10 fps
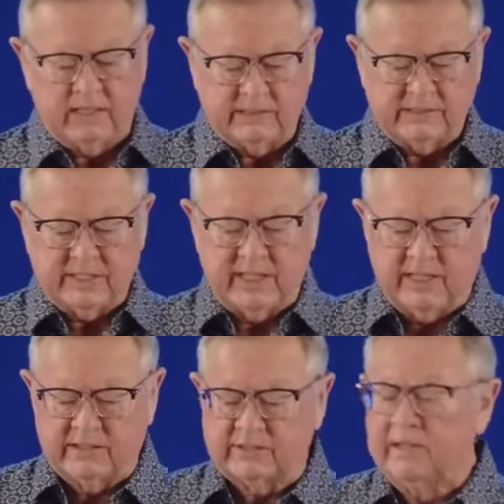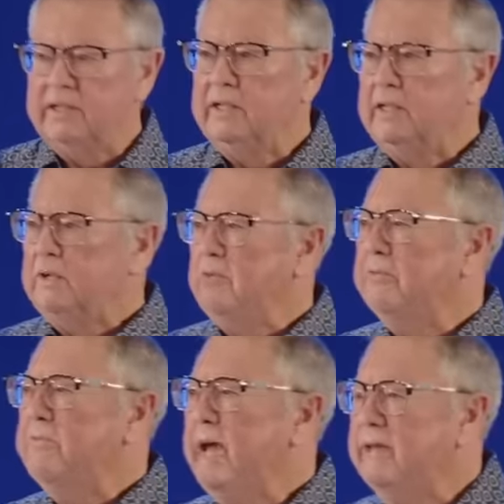God says
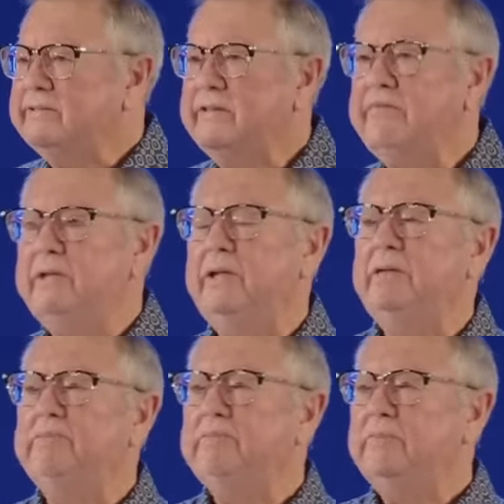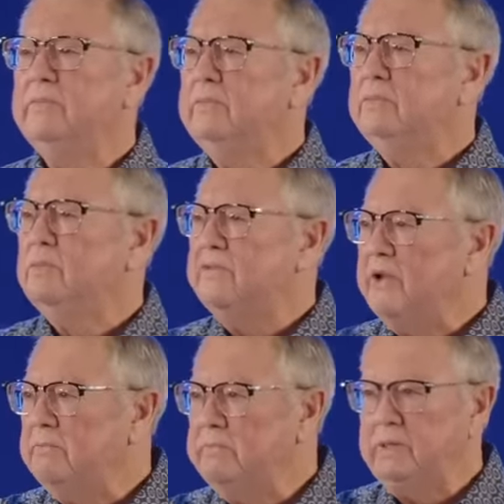with passivity, with
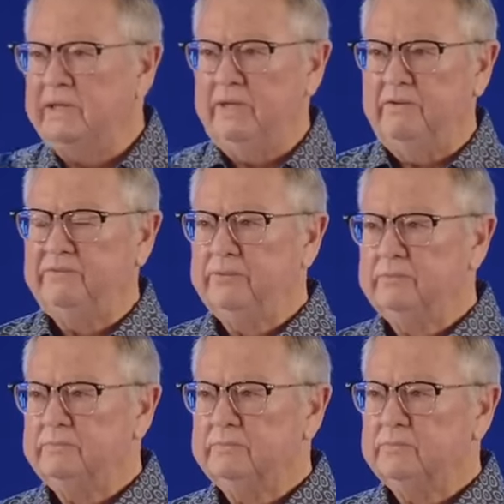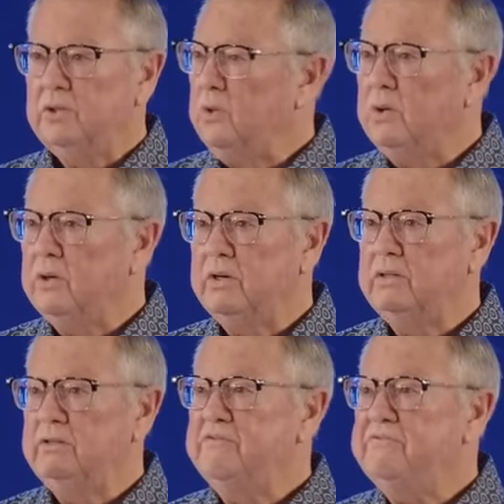unbelief,
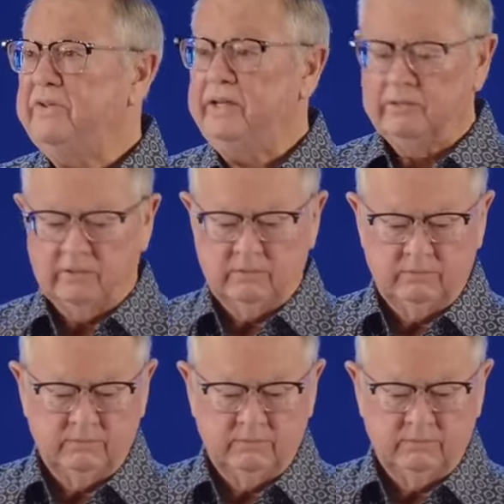or fear.